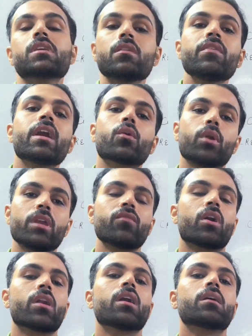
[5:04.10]
still we are going
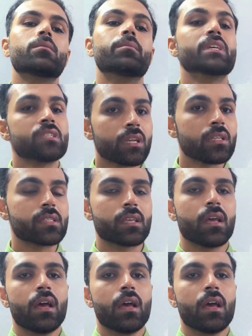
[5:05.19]
for a business,